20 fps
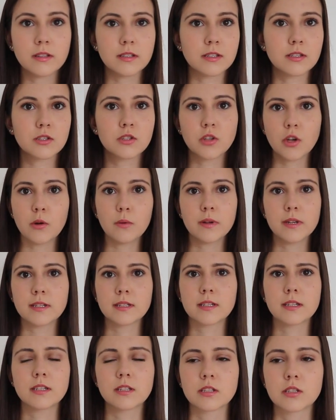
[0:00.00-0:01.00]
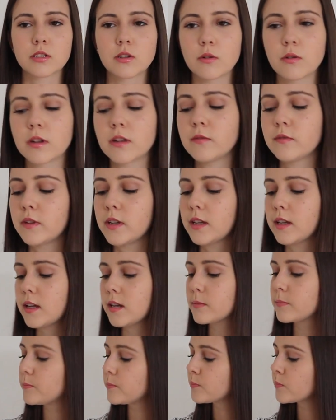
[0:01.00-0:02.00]
It's so easy and so
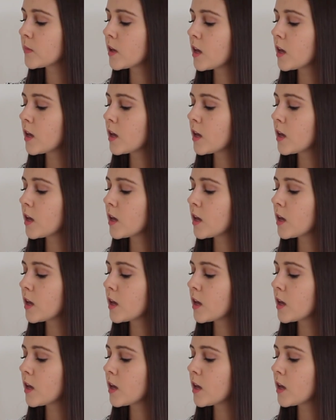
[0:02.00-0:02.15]
convenient.